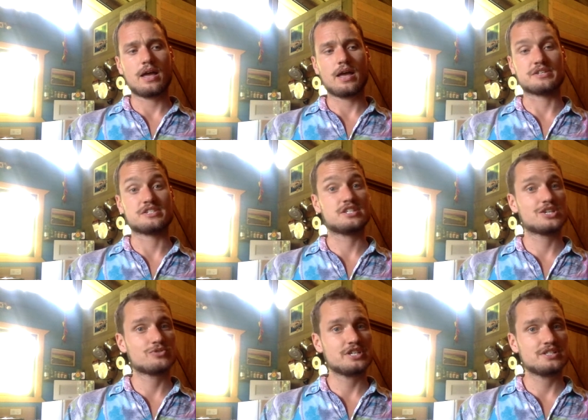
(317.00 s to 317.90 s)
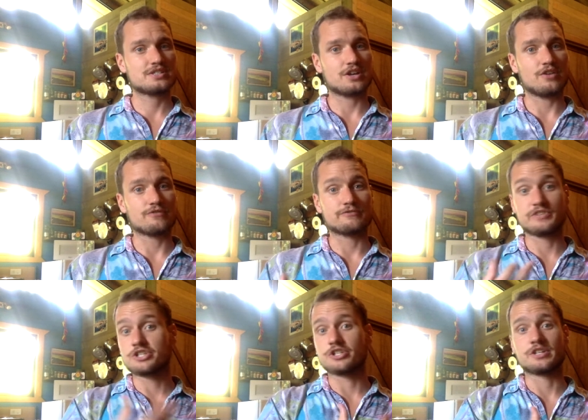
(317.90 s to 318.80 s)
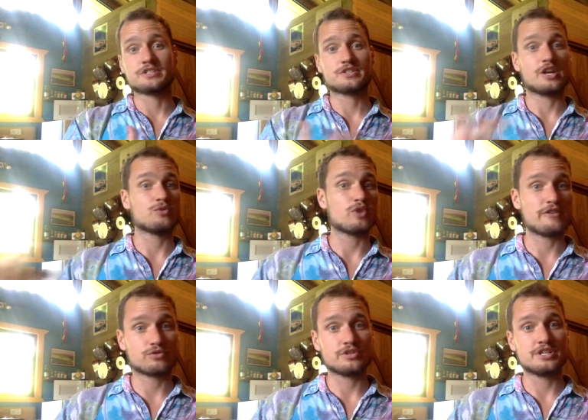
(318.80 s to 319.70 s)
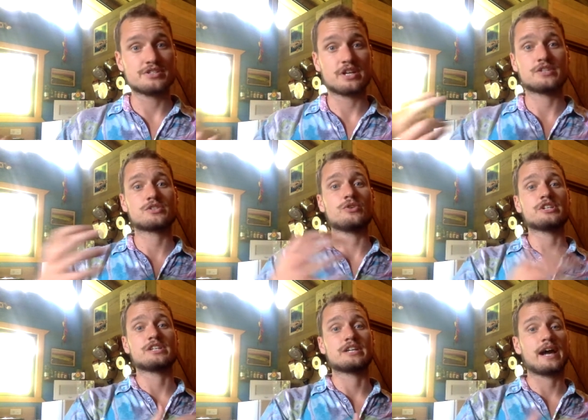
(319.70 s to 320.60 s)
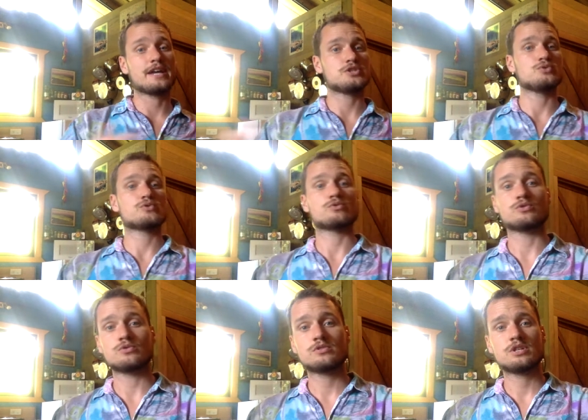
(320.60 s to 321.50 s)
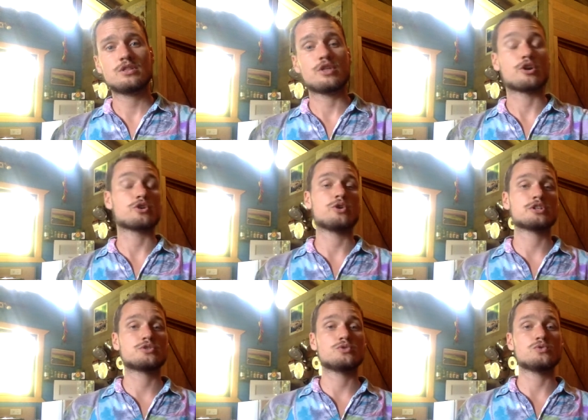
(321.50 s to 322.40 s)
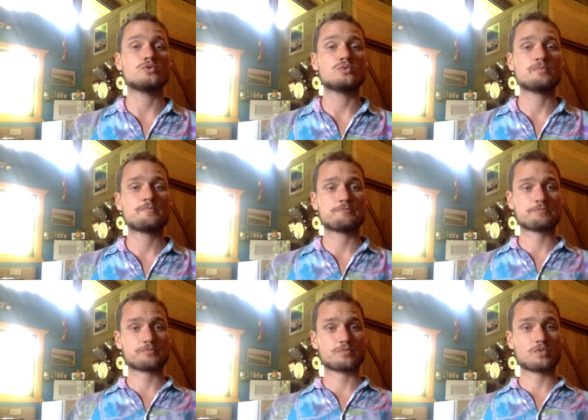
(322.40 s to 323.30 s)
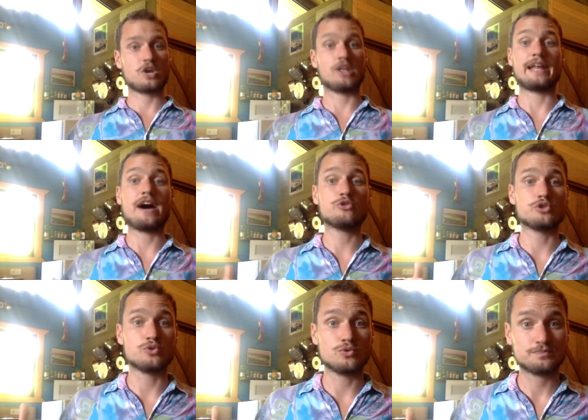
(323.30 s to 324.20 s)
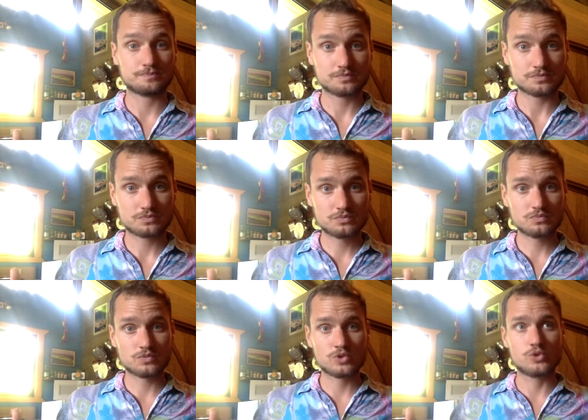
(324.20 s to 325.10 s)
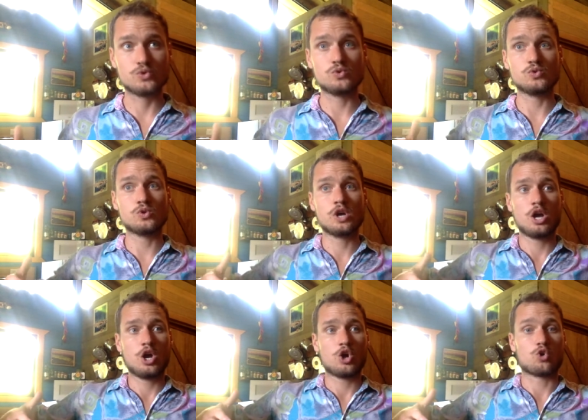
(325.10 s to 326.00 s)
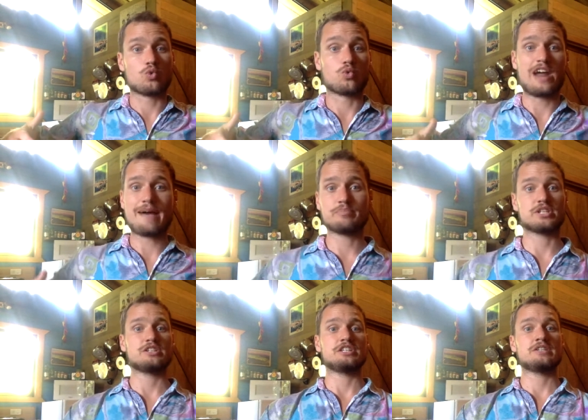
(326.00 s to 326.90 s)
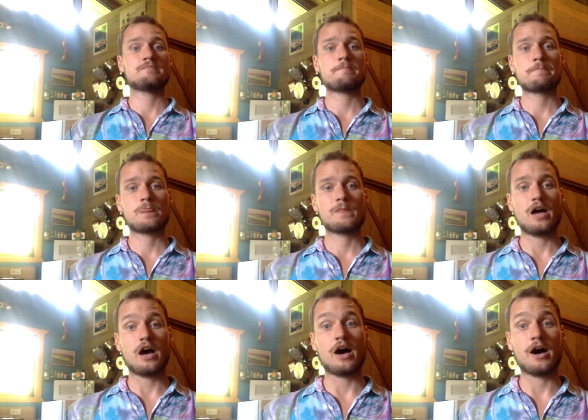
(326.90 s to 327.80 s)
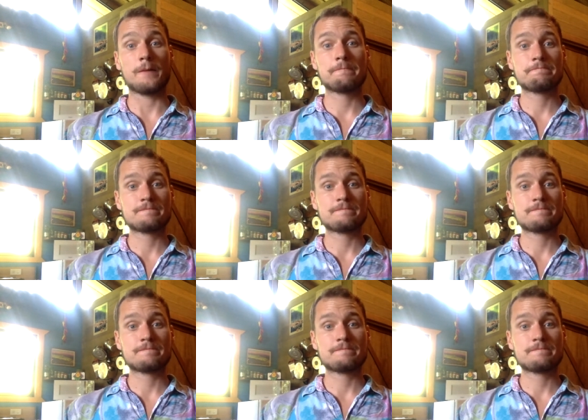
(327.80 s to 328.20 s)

a series of visions and reveries that it's going to guide you through that are going to allow you to rapidly uh,